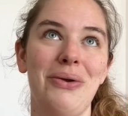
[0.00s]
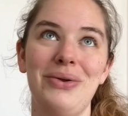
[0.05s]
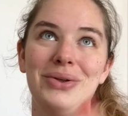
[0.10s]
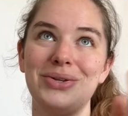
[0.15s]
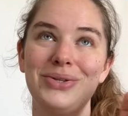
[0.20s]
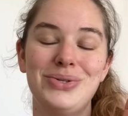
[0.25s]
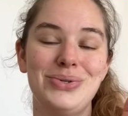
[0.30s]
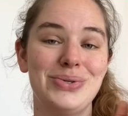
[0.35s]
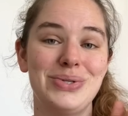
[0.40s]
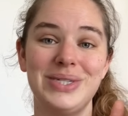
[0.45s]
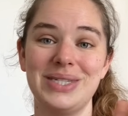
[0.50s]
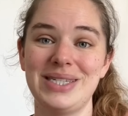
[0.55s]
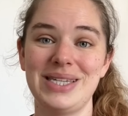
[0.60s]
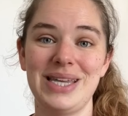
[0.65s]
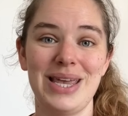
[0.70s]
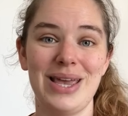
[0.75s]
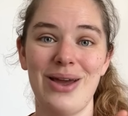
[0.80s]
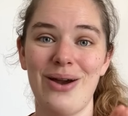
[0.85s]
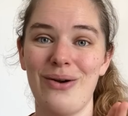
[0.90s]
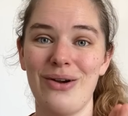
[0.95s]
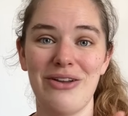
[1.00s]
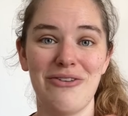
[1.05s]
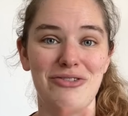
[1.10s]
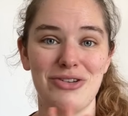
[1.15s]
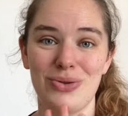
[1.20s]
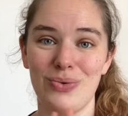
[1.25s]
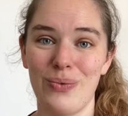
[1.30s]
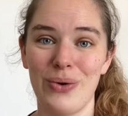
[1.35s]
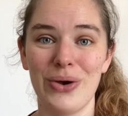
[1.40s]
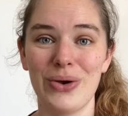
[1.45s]
to see if
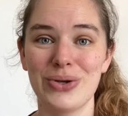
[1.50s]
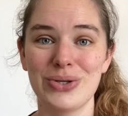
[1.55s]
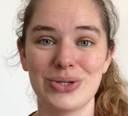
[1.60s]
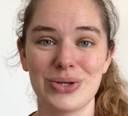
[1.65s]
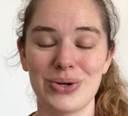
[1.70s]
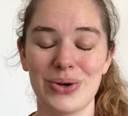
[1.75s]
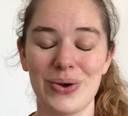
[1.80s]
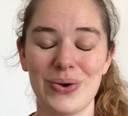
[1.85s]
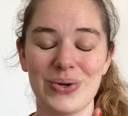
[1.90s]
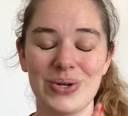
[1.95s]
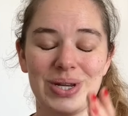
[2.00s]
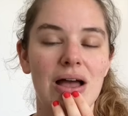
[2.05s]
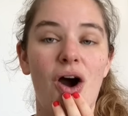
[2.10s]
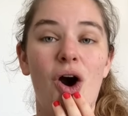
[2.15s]
it worked or not.